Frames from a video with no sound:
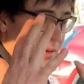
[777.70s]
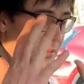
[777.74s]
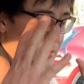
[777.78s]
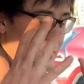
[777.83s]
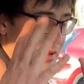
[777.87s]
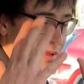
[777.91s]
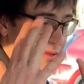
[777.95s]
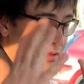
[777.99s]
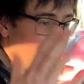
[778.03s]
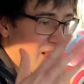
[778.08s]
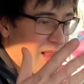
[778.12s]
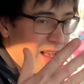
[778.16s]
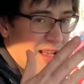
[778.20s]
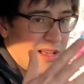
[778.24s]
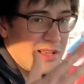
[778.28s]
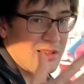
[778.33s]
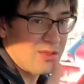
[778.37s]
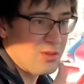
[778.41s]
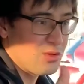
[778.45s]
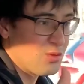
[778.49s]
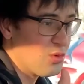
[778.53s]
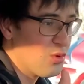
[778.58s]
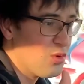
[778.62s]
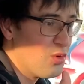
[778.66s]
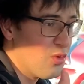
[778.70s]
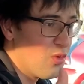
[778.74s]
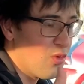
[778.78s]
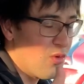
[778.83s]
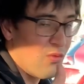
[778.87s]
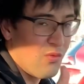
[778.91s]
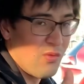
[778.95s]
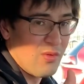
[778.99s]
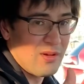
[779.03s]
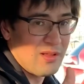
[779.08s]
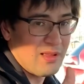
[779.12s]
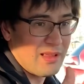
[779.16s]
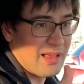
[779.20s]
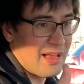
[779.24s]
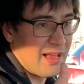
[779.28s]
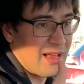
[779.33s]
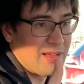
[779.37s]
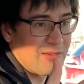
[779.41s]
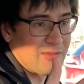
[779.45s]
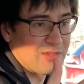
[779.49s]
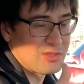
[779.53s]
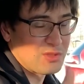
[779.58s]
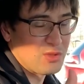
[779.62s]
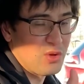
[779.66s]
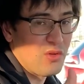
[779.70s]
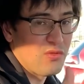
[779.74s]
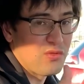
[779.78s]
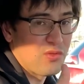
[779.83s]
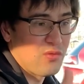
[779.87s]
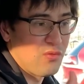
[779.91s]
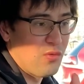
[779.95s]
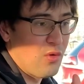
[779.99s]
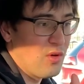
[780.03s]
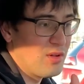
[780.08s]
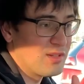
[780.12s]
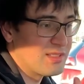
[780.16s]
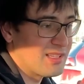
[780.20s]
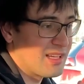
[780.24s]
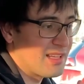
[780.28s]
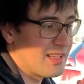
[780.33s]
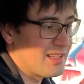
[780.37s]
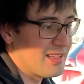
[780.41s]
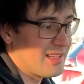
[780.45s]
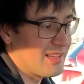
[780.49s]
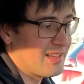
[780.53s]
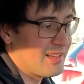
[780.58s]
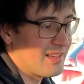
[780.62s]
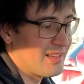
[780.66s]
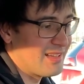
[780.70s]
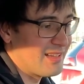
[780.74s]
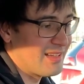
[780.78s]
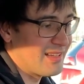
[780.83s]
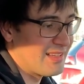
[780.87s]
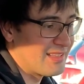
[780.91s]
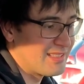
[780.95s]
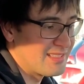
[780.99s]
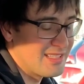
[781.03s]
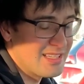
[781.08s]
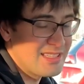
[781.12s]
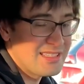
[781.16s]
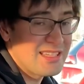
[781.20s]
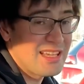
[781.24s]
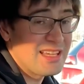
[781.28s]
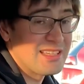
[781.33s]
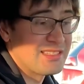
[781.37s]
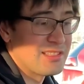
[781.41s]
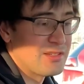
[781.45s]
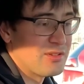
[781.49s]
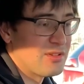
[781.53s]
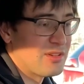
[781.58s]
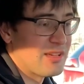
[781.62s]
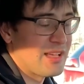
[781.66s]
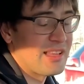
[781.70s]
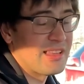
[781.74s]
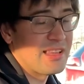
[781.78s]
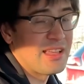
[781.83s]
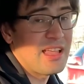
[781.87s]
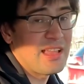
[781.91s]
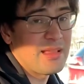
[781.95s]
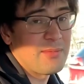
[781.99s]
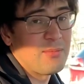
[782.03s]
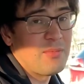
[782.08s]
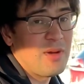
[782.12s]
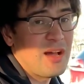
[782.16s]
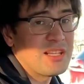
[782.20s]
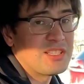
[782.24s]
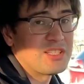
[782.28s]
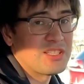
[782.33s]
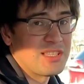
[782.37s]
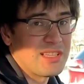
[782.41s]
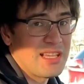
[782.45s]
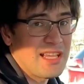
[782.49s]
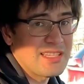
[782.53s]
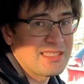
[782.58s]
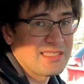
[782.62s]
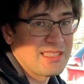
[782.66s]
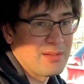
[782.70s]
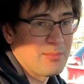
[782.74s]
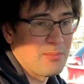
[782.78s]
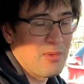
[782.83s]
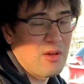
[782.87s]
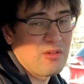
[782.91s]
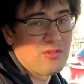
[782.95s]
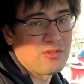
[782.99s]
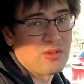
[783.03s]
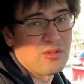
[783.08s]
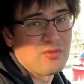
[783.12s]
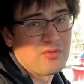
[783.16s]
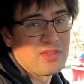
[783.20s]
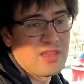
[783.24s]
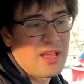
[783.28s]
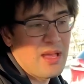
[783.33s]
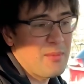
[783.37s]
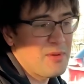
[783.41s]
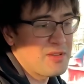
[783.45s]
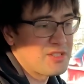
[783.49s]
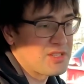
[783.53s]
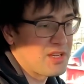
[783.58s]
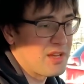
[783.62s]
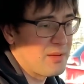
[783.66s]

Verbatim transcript: between like two like soft walls, and in this case, you can get much less amount of damage